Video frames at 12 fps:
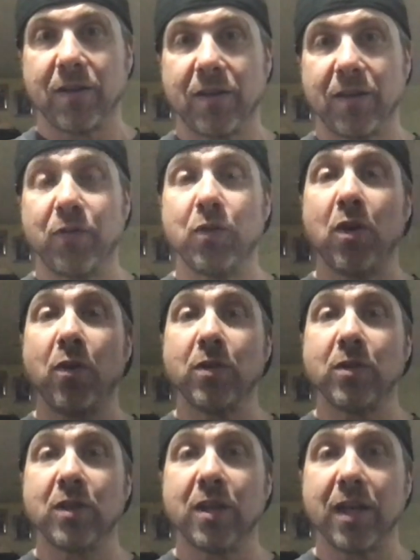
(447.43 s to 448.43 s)
If you
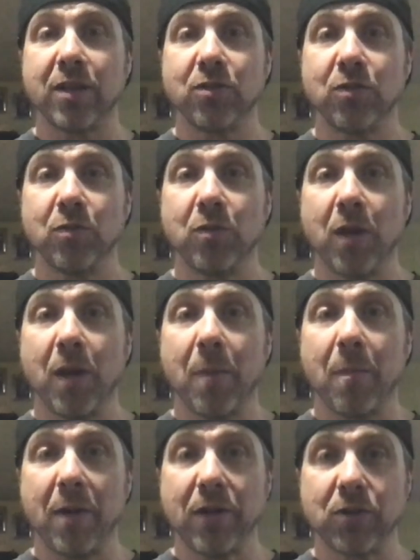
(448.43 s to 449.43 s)
notice, the next 2
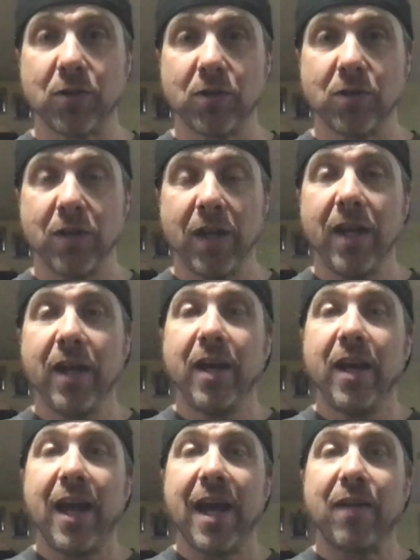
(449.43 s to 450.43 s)
measures
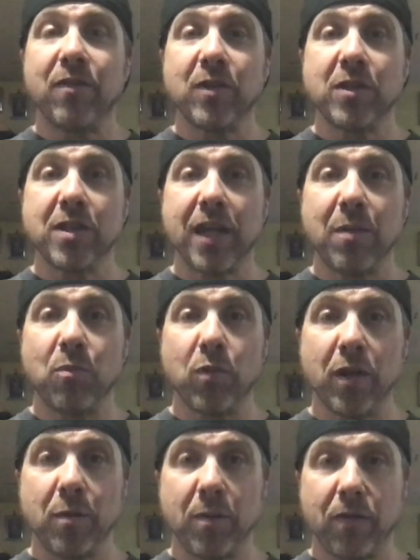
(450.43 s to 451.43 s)
have the same
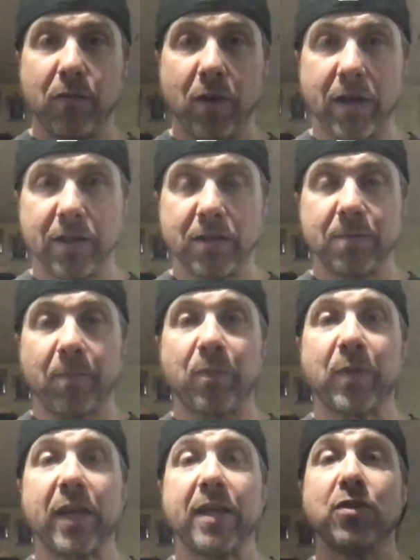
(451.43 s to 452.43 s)
rhythmic phrase,
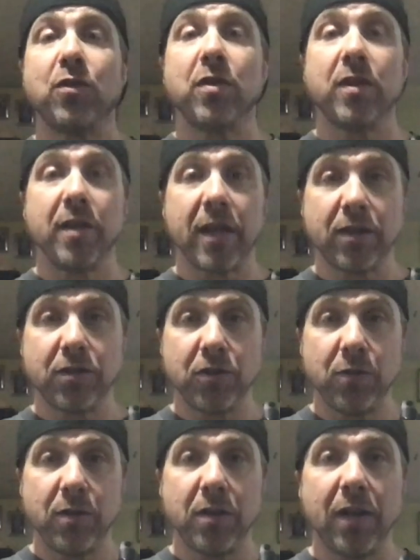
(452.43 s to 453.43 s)
and so do the next 2
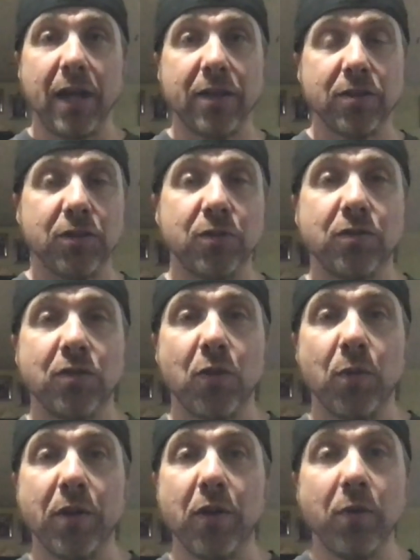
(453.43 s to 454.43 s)
and the last 2. So
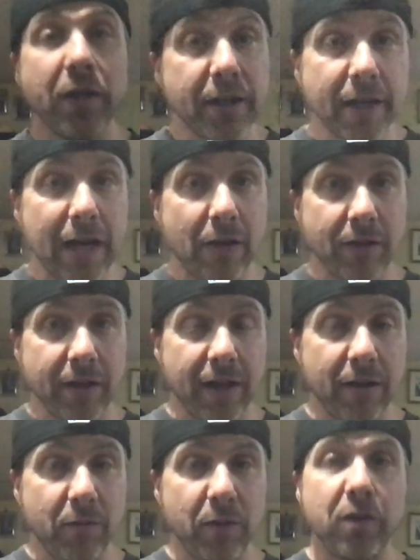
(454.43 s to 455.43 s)
we don't need to count
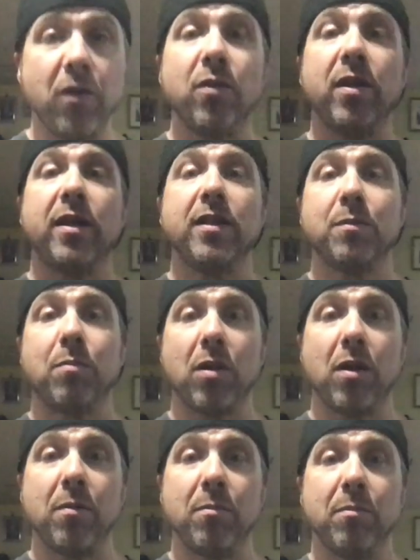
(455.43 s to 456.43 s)
again. We know that it's
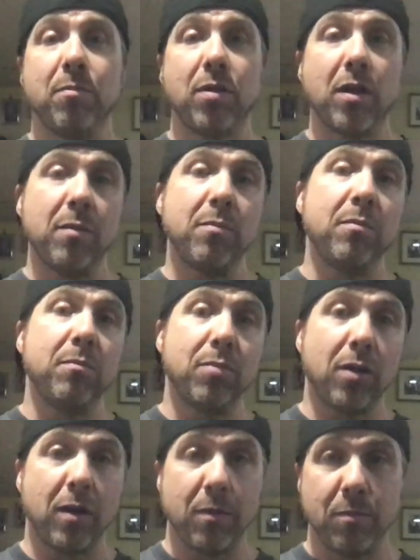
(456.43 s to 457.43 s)
plum, plum,
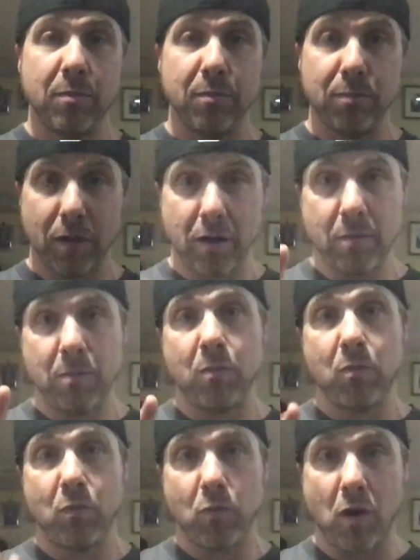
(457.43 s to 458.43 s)
plum,
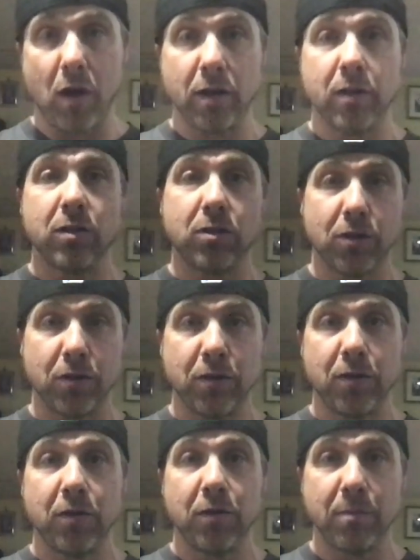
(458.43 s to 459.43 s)
plum,
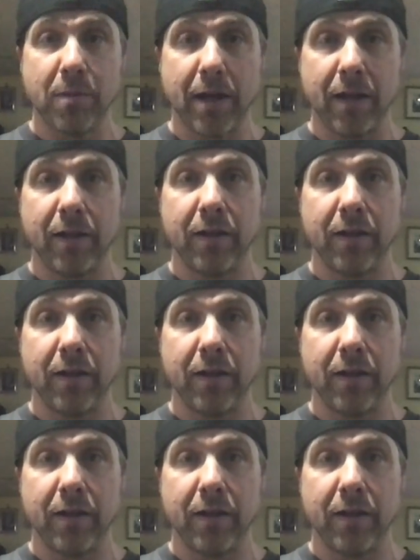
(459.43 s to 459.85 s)
watermelon.